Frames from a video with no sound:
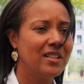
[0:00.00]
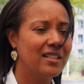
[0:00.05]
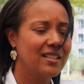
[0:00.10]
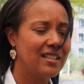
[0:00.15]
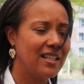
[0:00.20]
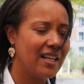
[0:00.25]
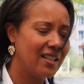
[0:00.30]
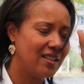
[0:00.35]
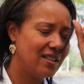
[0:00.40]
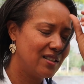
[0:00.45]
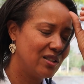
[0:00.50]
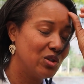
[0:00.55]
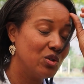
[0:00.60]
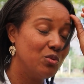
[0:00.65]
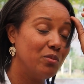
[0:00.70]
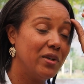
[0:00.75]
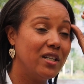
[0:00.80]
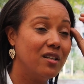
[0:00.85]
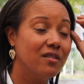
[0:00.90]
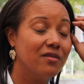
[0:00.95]
As
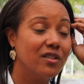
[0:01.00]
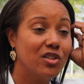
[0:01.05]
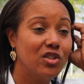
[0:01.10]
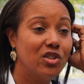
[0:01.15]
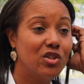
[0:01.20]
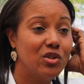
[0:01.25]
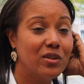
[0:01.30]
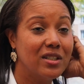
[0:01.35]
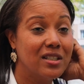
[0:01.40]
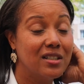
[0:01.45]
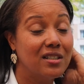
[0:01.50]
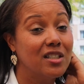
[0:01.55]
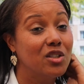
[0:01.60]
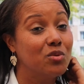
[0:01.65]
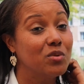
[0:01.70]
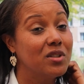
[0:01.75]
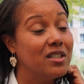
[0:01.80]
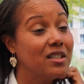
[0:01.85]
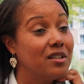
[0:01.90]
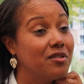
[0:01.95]
so many of our students,
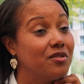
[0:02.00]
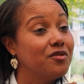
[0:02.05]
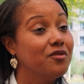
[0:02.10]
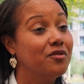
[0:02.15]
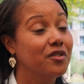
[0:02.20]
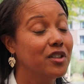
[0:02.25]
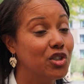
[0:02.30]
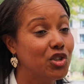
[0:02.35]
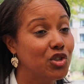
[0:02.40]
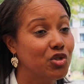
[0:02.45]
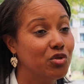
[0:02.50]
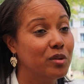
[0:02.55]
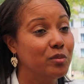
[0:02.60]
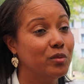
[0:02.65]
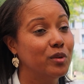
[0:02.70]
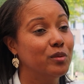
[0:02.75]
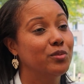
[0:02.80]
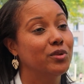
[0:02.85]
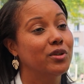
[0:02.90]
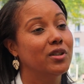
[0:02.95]
this was their first
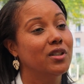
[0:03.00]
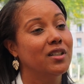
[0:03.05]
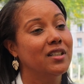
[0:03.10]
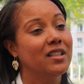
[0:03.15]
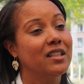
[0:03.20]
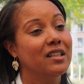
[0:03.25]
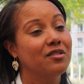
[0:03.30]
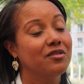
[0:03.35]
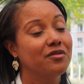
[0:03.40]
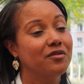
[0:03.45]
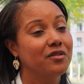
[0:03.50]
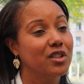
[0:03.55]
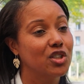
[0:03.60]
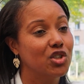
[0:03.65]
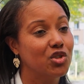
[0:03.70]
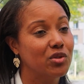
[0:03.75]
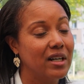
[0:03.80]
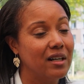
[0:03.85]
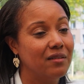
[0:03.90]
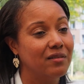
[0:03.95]
trip abroad, their
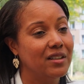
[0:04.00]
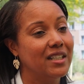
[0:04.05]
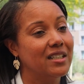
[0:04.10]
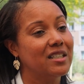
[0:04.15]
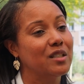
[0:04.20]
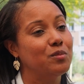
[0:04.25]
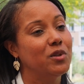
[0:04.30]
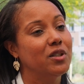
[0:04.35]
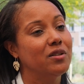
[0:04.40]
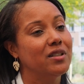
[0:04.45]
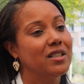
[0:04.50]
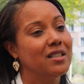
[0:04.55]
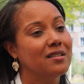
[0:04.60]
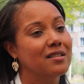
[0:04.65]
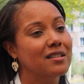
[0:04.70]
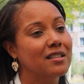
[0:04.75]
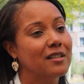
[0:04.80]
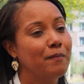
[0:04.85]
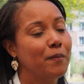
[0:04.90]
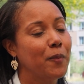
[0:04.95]
first travel
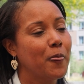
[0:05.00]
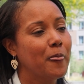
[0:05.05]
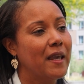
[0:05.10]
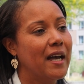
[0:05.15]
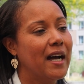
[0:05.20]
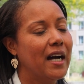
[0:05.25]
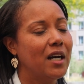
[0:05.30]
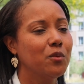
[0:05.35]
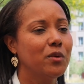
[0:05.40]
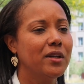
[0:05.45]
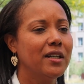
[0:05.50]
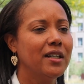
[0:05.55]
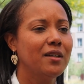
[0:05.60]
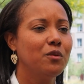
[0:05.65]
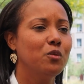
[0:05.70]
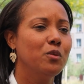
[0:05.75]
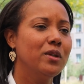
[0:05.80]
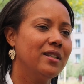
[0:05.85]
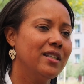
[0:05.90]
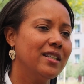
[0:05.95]
experience, and
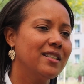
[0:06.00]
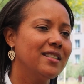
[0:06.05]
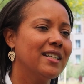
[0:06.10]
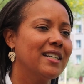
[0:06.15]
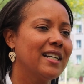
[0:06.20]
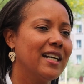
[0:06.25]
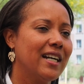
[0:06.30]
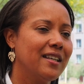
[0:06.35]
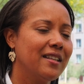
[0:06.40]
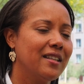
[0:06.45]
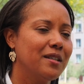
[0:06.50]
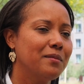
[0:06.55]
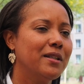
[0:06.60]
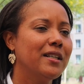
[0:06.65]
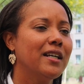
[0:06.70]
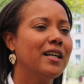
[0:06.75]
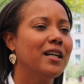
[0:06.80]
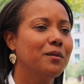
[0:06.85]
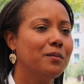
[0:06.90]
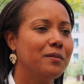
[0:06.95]
we're there to guide them
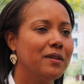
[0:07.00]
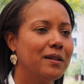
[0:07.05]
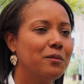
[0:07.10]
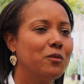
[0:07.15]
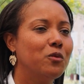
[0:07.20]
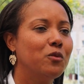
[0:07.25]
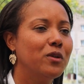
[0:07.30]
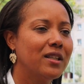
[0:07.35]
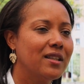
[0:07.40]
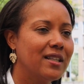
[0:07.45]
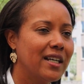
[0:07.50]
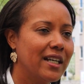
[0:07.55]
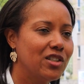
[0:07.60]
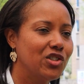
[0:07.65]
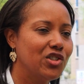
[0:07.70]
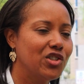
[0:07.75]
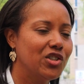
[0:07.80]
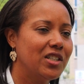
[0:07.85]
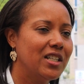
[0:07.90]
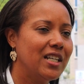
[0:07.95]
and help them with
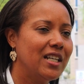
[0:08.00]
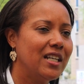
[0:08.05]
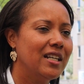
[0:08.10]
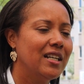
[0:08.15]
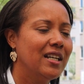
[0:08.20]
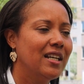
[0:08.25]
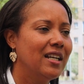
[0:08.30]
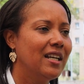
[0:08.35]
that journey.